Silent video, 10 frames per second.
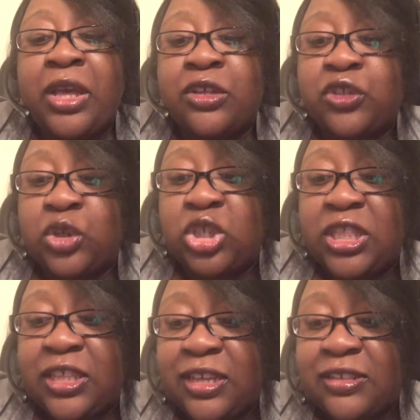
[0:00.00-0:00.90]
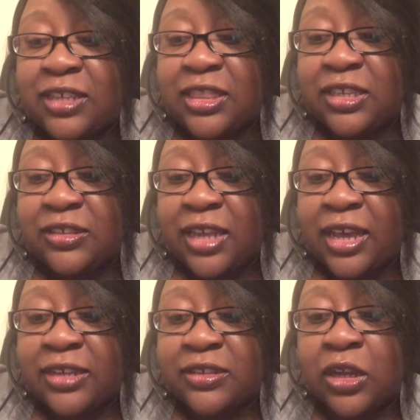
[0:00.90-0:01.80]
So she thinks that this
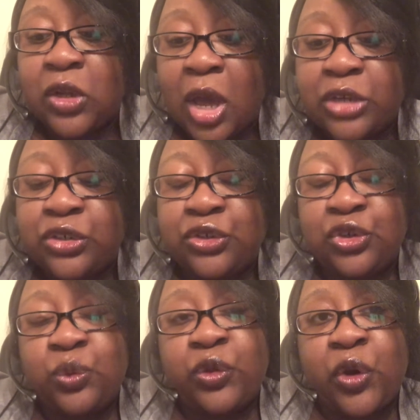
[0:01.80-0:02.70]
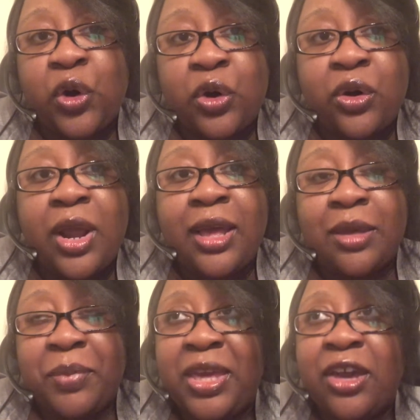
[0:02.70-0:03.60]
has a lot to do with her
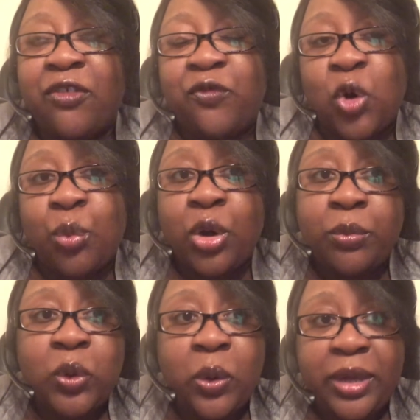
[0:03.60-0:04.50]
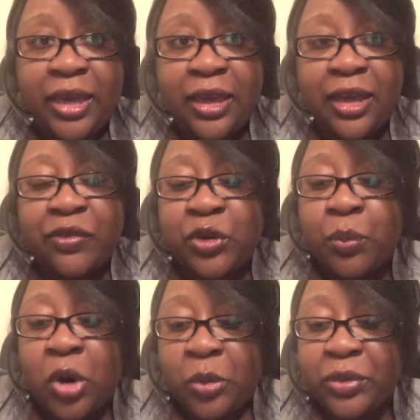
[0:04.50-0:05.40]
being a former employee of the
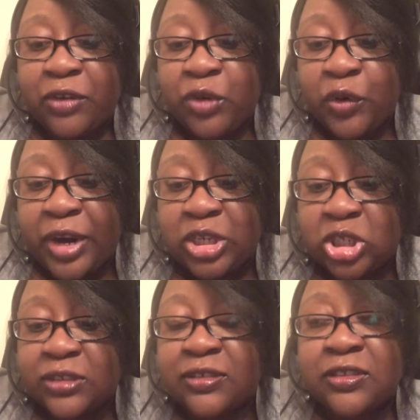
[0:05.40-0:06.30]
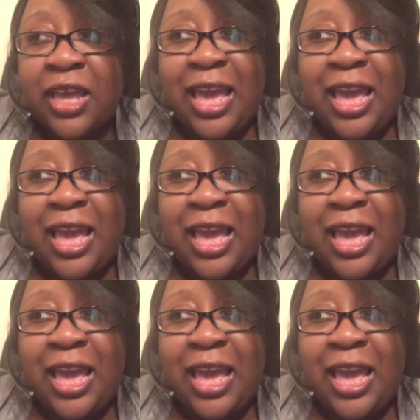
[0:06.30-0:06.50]
Department of Corrections.